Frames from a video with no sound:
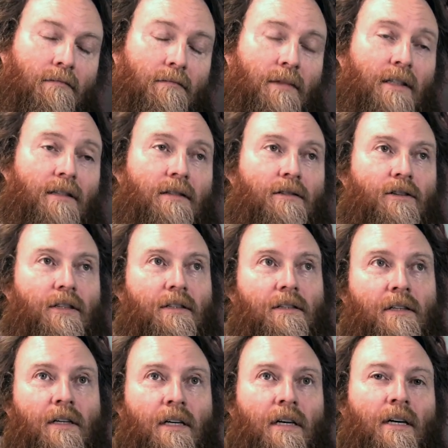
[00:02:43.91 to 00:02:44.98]
This is
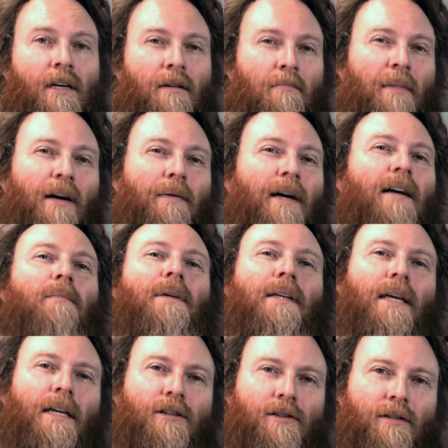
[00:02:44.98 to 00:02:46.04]
just my
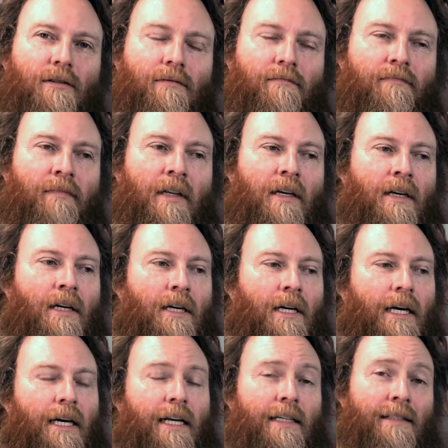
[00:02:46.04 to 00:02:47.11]
recommendation.
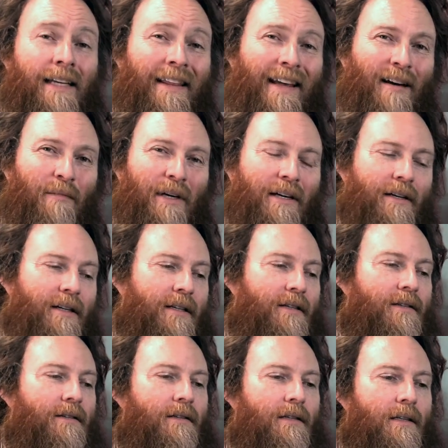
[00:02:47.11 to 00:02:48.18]
And I say that
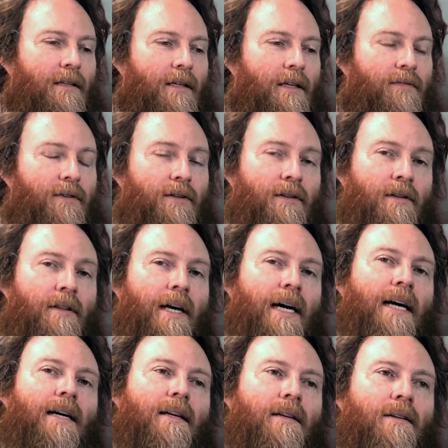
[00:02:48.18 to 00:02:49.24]
because if you do
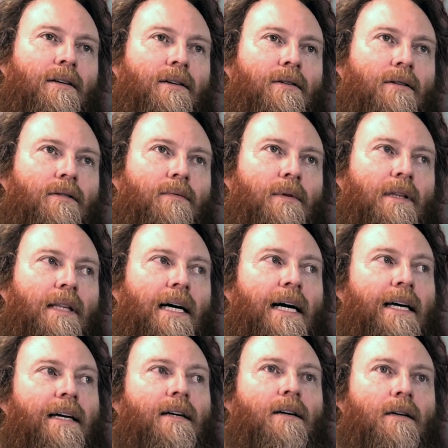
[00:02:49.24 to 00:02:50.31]
that, you're
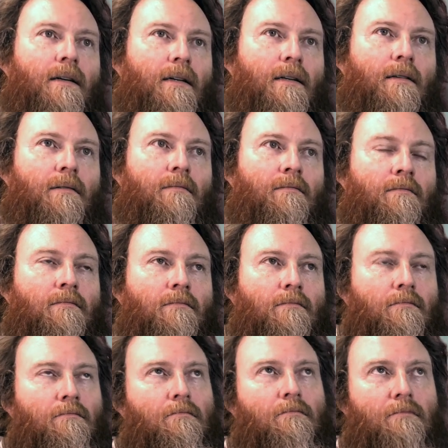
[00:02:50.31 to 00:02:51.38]
relying on
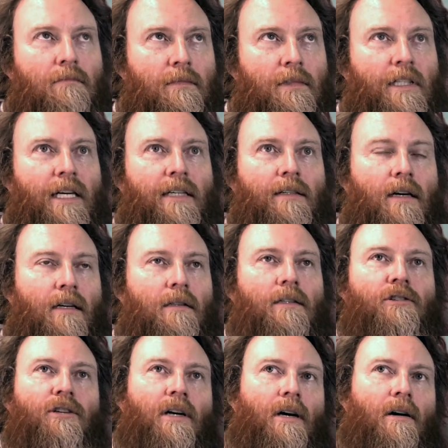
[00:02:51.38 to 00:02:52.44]

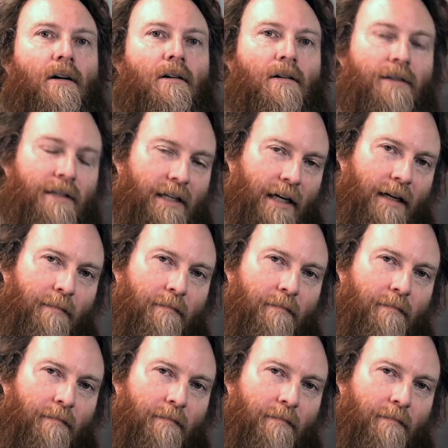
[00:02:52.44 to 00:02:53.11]
technology all the time.